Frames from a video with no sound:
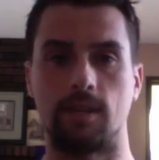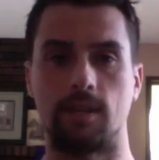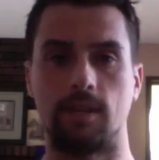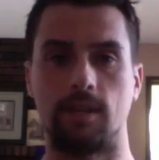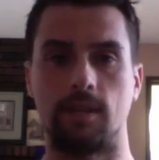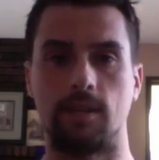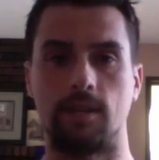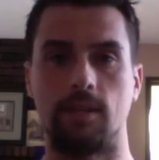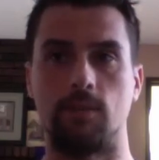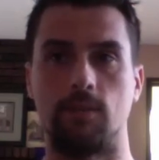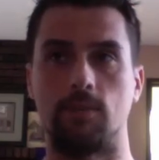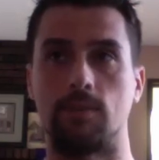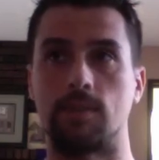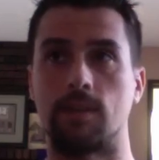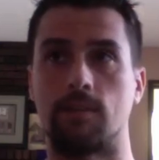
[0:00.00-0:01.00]
He
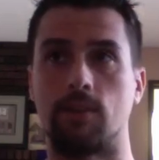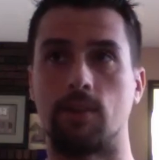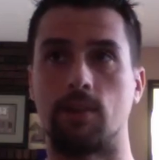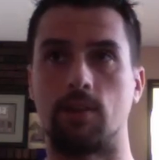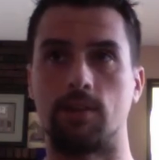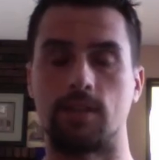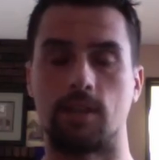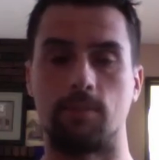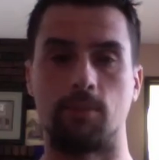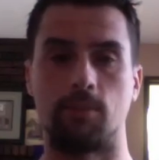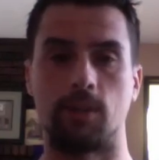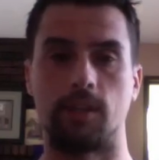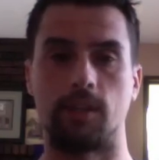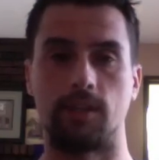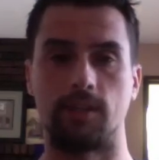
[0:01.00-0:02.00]
was having a hard time
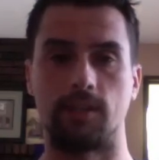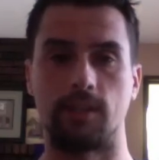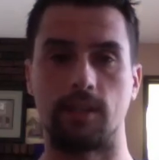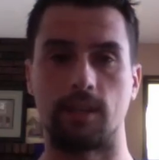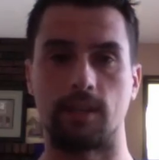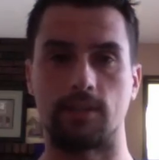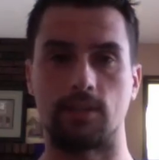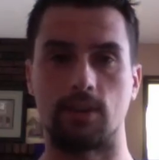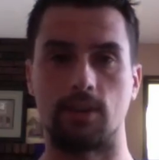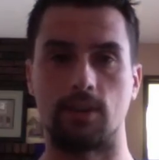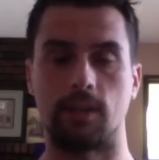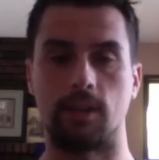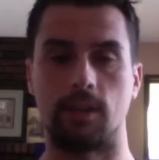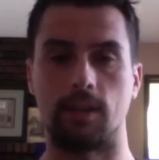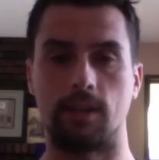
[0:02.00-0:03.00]
breaking into that starting
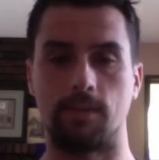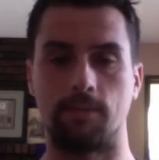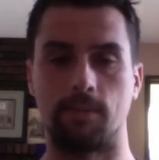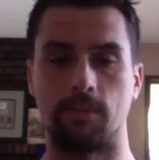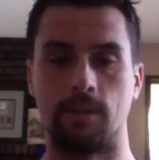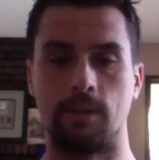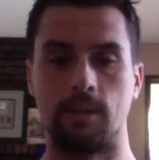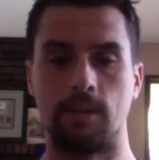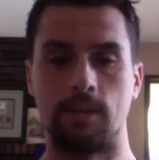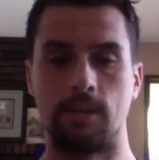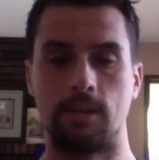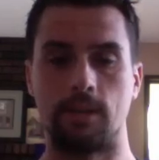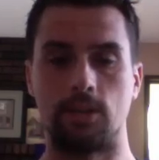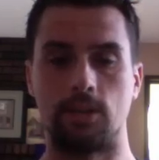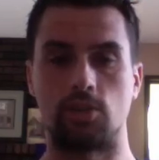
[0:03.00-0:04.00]
lineup
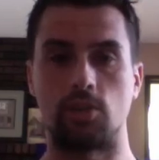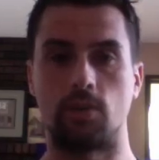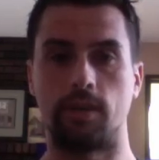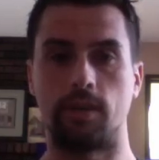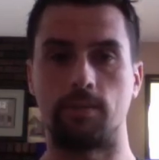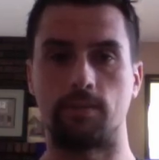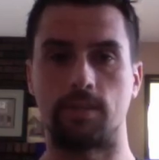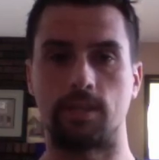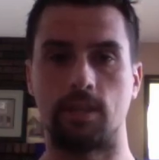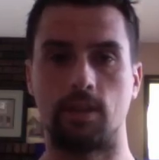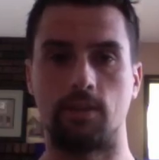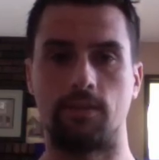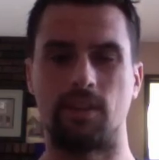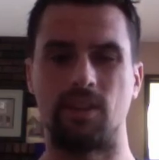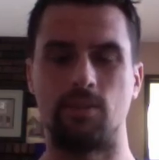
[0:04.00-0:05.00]
and showing
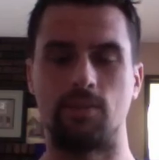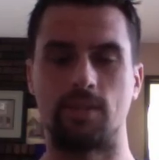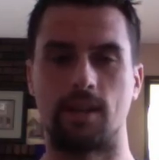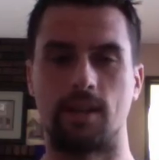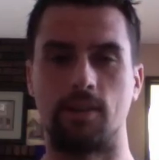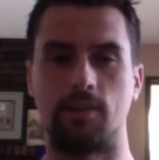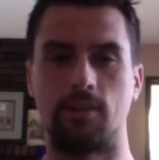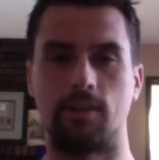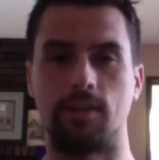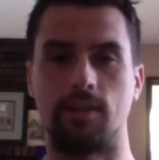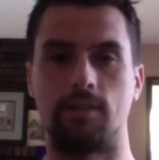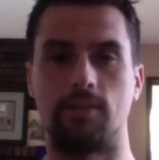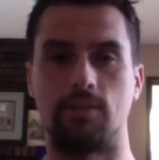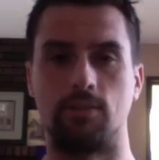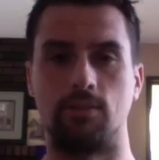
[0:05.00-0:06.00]
himself. And he was hungry
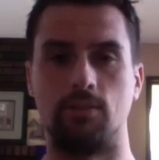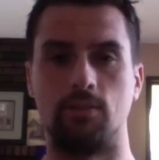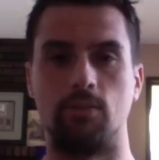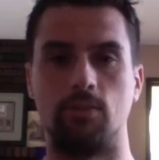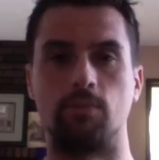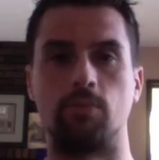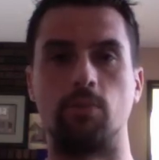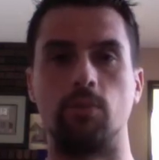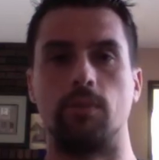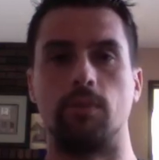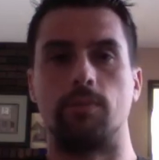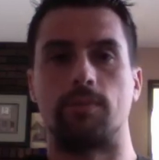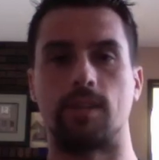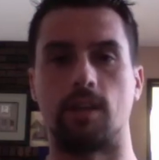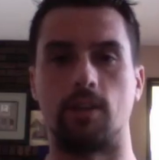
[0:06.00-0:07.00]
to prove
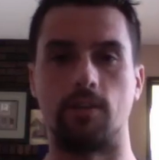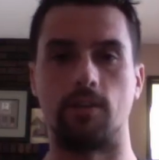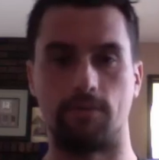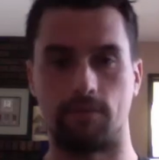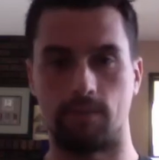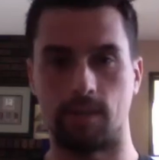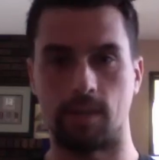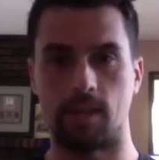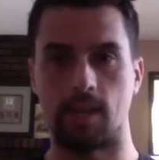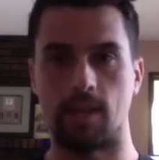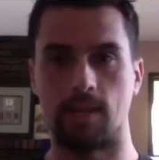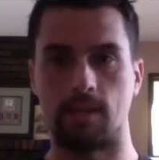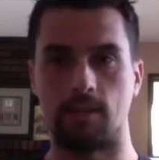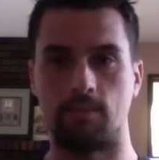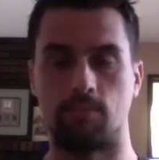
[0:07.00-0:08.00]
himself
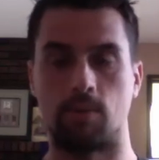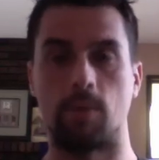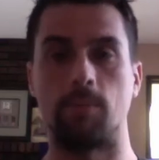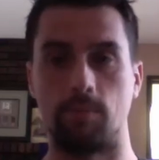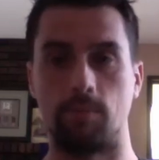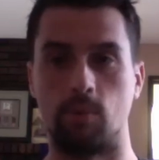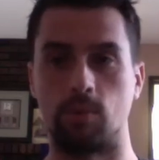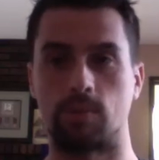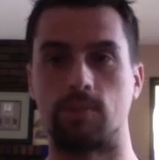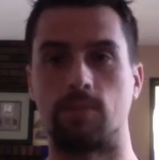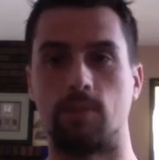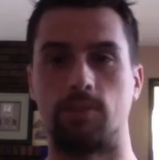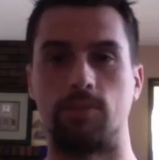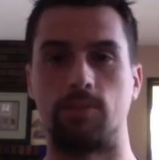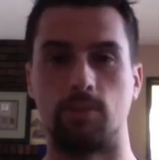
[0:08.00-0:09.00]
again, and probably most of
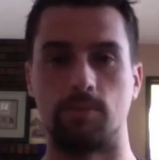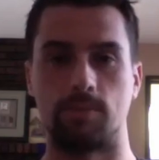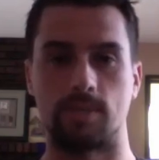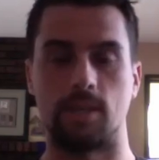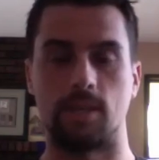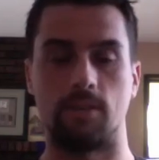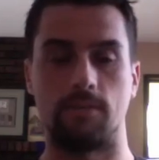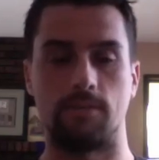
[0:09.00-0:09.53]
all to himself.